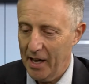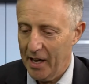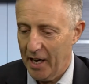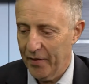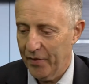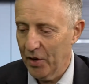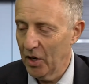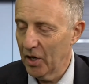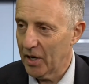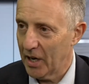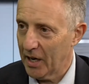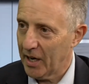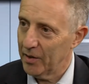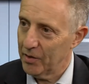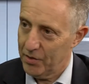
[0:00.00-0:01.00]
If you look at
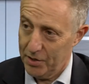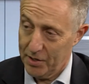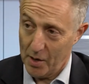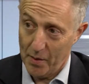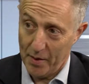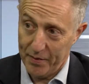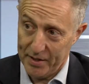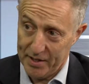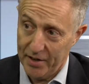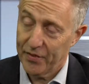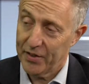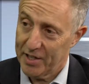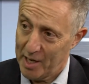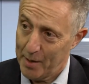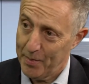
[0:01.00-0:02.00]
countries who have a
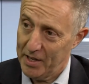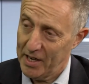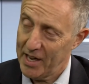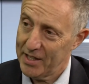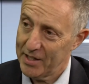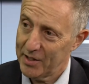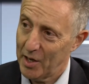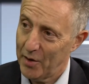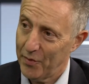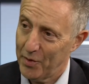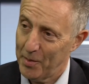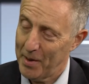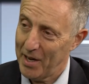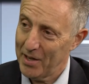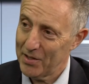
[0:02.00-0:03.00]
different type of lifestyle from
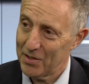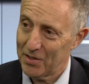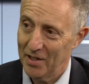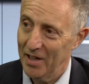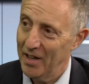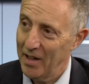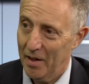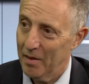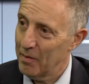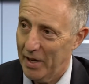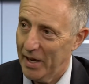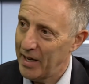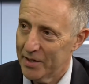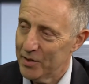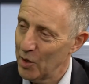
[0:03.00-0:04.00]
us,
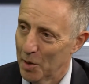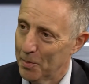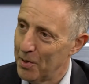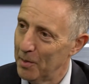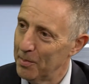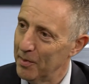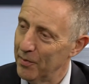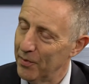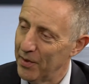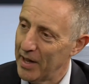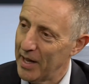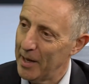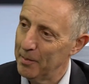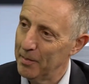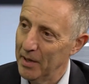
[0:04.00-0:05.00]
it's not a problem for
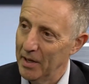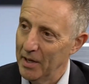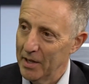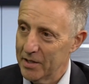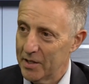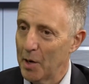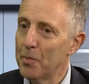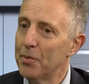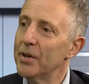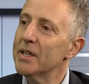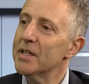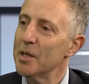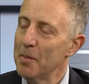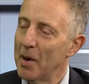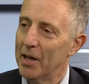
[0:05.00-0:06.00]
them. So
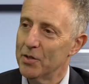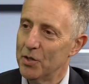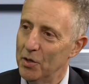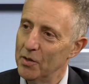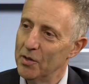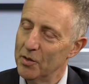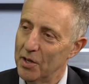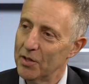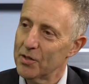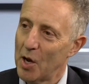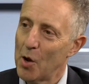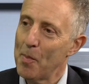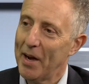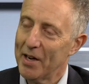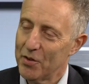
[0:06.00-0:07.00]
pretty much you just go
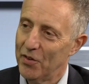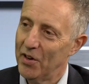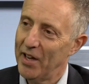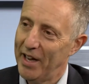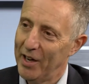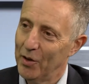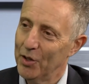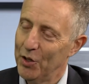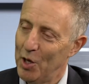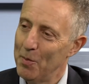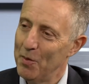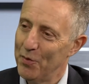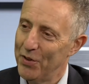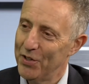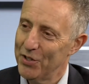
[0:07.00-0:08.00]
back to relying on human
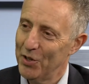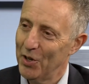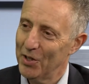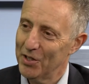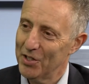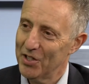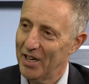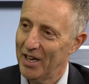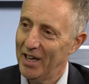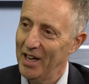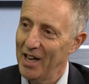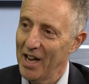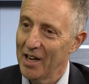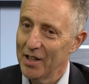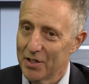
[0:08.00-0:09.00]
physiology,
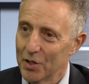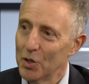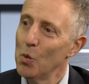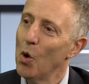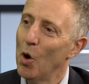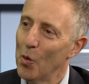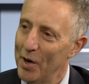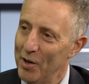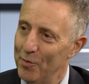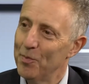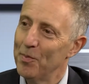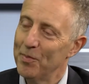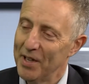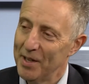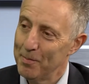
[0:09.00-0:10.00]
do what we've
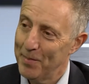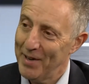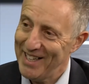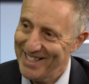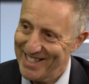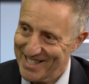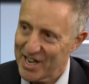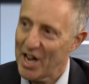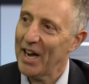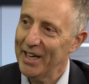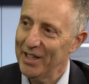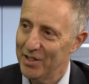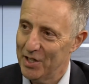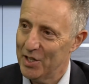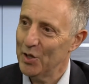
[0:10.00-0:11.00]
been designed
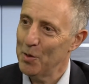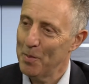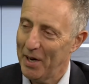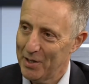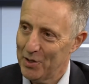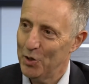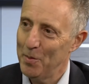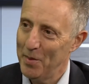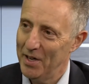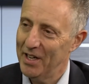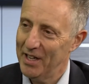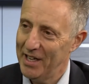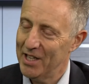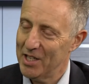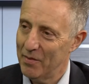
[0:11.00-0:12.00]
to do by 2 million
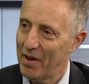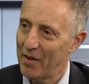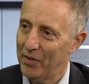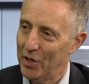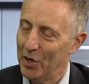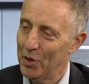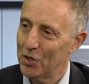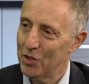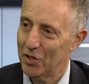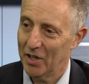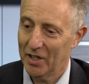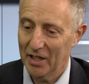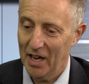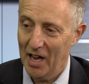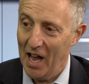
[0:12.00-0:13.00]
years of
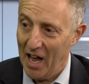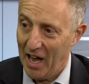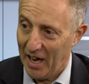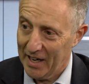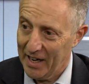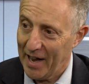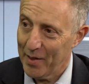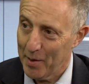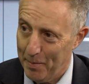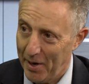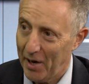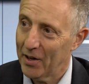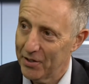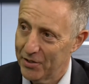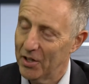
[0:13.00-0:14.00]
evolution, and let the
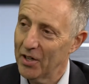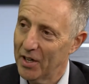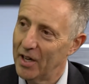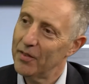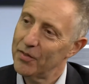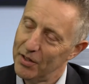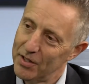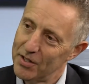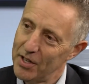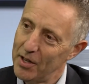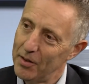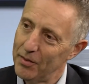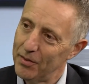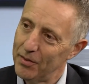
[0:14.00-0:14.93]
biology look after itself.